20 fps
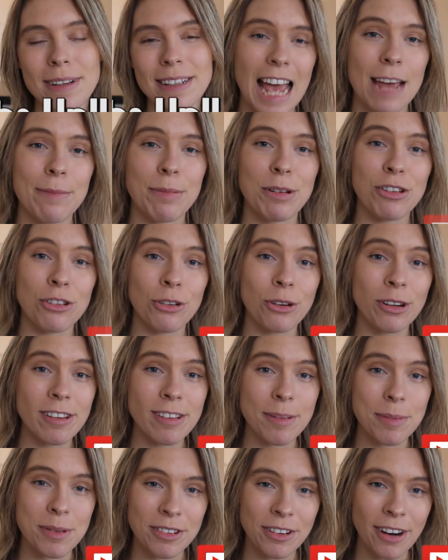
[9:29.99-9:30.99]
And be sure to
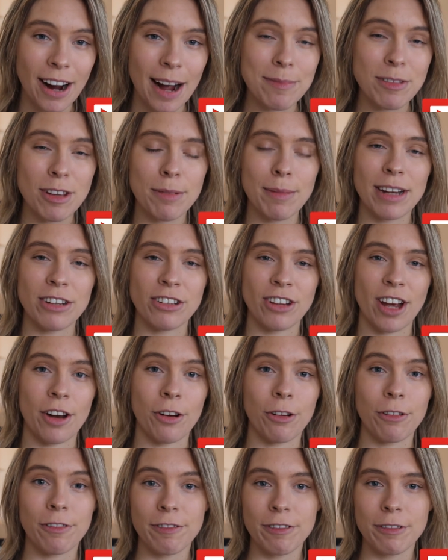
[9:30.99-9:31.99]
subscribe to my
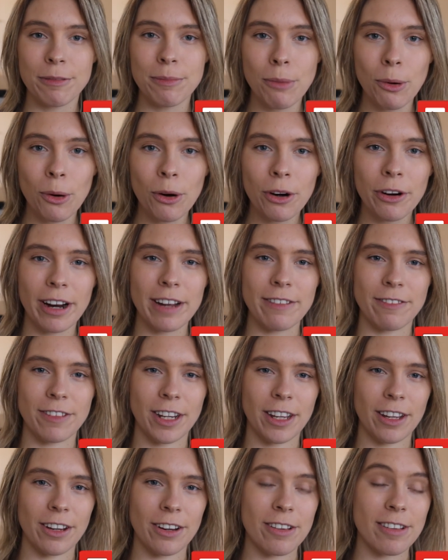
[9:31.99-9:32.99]
channel for more great
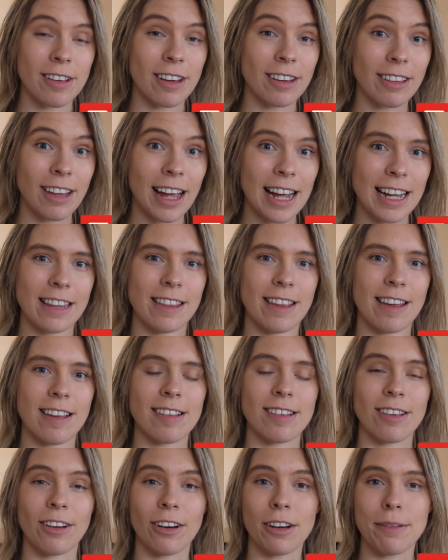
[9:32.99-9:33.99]
videos like
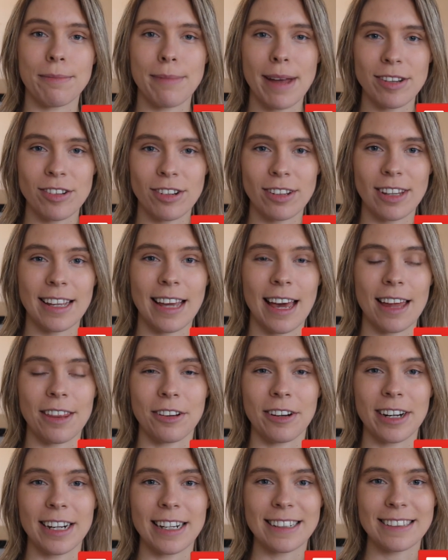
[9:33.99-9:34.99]
this on Magic the
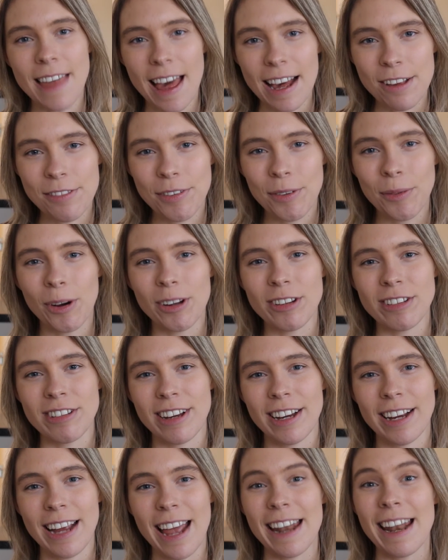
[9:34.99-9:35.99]
Gathering. Thanks for
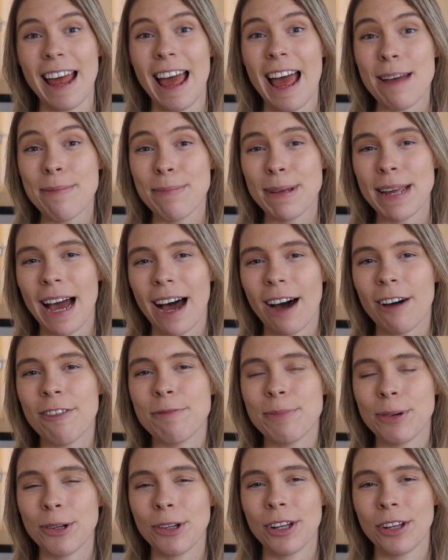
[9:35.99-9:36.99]
watching, and happy
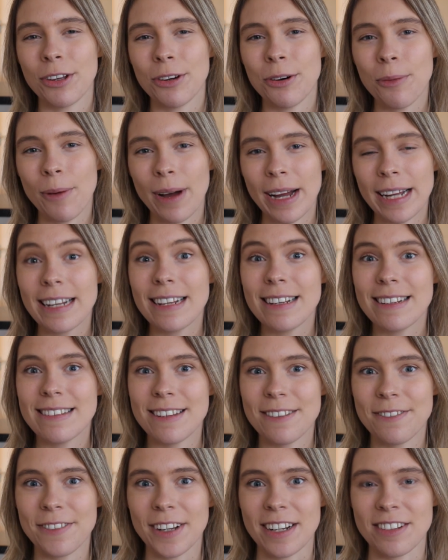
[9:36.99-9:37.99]
elf bulling your way
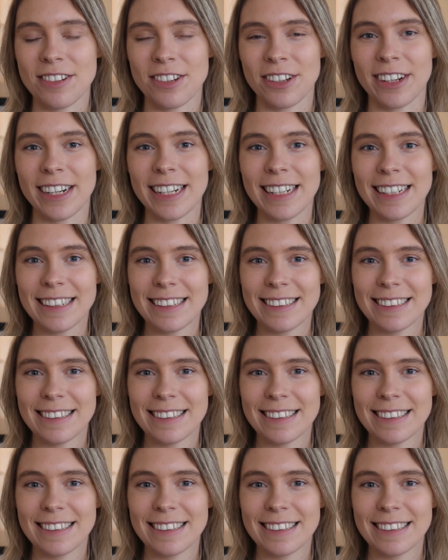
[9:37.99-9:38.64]
to victory.